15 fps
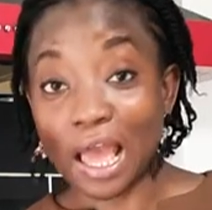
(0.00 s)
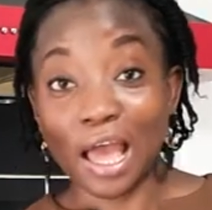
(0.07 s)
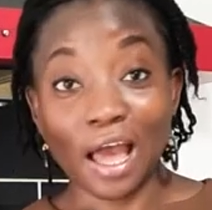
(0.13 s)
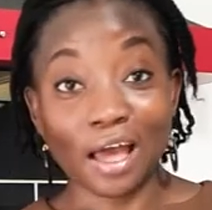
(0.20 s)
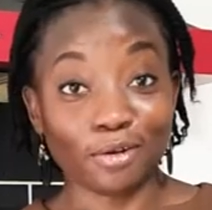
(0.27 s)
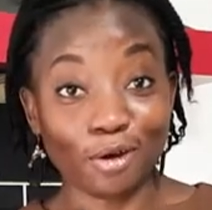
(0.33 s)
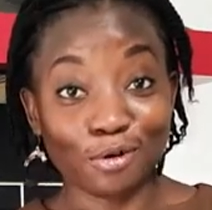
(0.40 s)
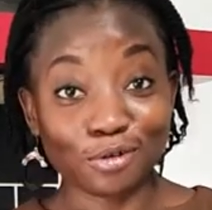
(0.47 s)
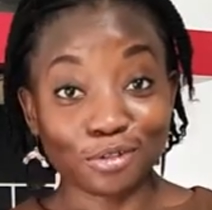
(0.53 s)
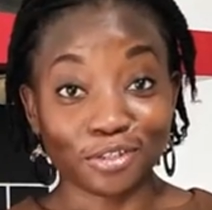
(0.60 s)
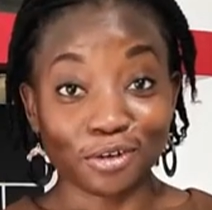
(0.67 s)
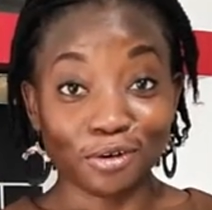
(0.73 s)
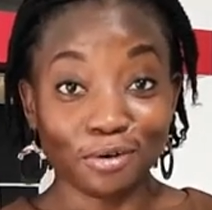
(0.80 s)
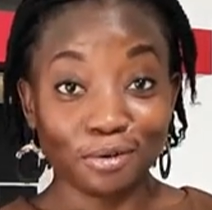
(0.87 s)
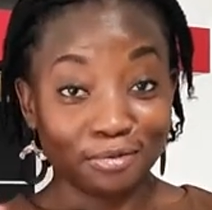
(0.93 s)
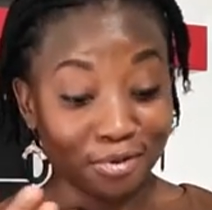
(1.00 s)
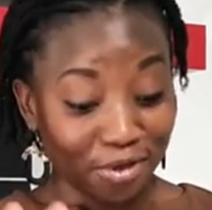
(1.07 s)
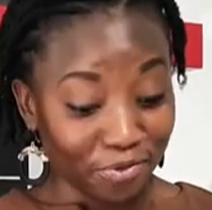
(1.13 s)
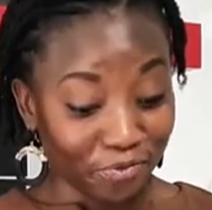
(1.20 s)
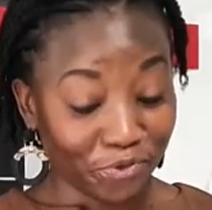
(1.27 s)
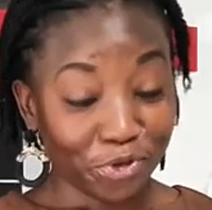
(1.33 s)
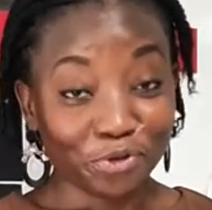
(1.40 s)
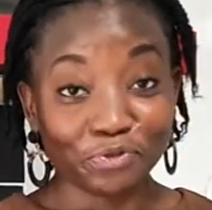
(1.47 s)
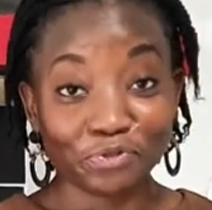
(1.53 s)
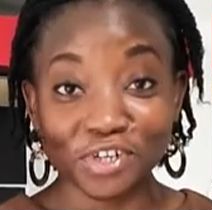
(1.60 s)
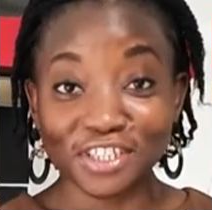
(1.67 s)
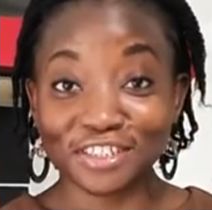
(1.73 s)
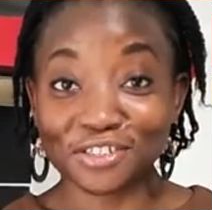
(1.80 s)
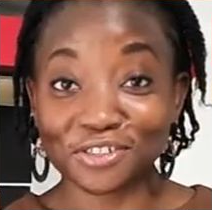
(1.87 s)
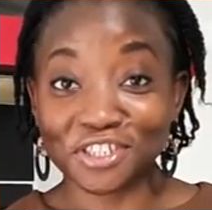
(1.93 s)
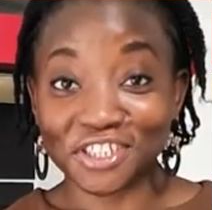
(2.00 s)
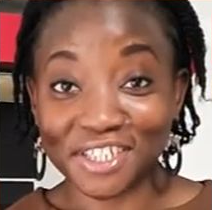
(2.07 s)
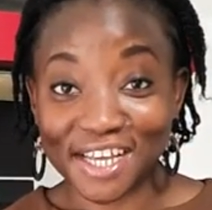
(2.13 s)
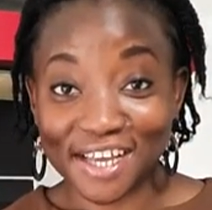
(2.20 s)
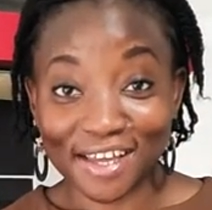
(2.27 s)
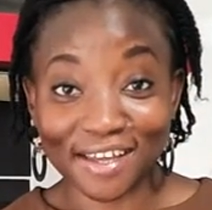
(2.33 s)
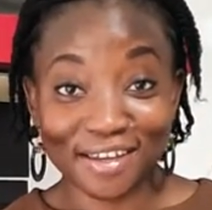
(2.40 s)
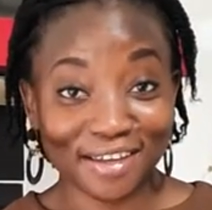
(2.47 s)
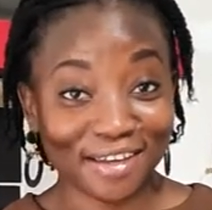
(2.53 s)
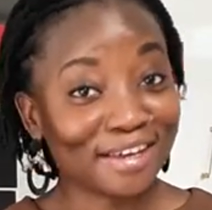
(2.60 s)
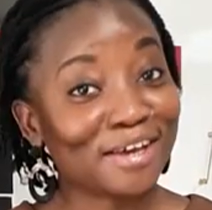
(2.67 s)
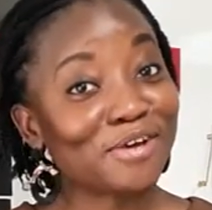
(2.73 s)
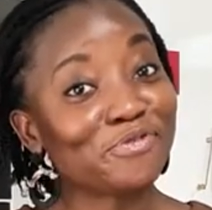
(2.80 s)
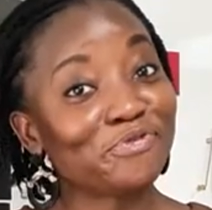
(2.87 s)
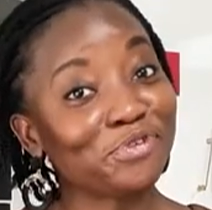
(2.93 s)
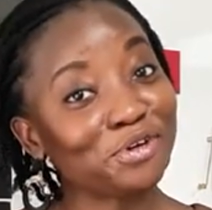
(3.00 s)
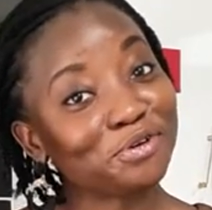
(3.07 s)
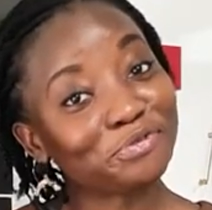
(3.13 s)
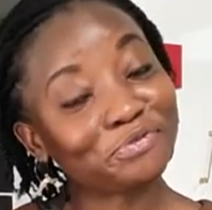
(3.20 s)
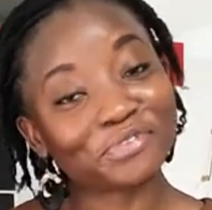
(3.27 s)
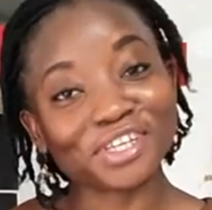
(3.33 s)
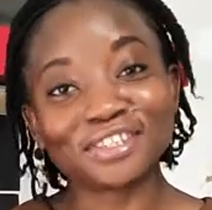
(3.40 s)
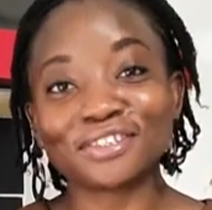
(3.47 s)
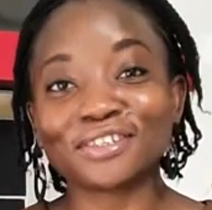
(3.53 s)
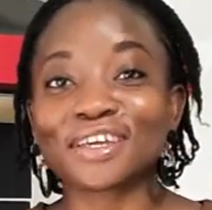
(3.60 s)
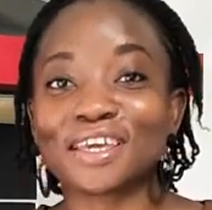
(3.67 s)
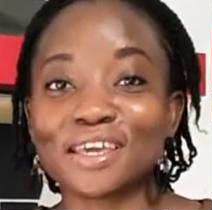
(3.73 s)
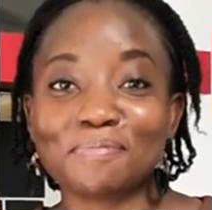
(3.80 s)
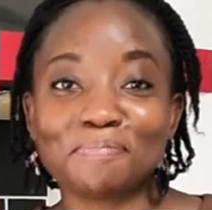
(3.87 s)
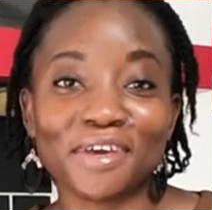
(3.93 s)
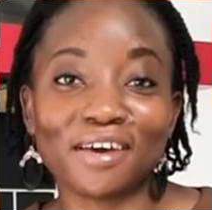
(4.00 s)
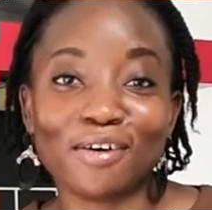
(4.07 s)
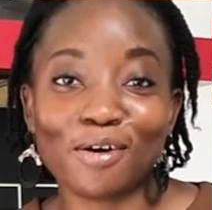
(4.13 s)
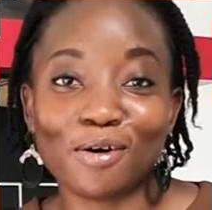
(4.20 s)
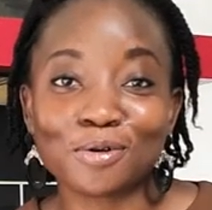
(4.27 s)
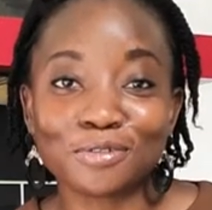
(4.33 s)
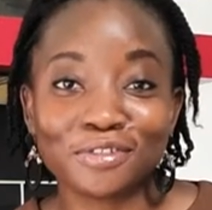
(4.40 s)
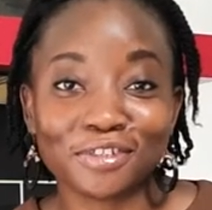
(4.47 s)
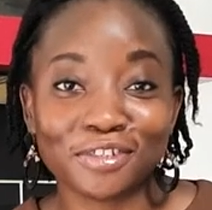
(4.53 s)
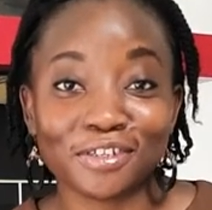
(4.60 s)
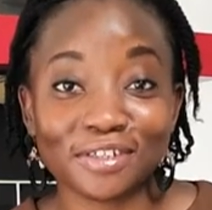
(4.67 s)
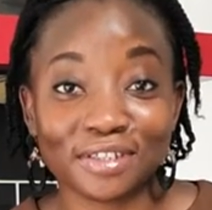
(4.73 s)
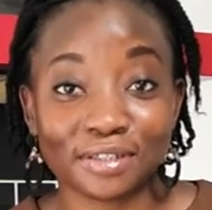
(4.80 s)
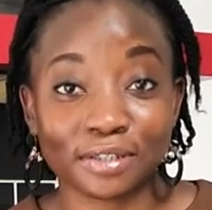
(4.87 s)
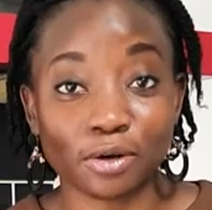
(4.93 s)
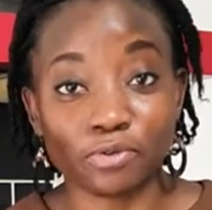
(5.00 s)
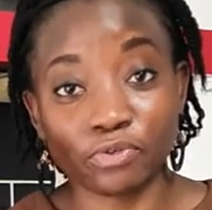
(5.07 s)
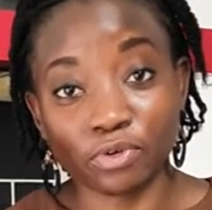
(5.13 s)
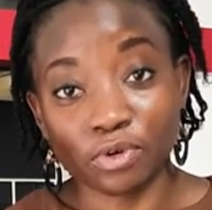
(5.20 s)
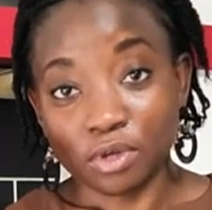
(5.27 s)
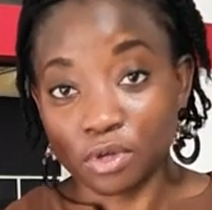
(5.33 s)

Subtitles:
And also, feel free to share, feel free to keep it all to yourself.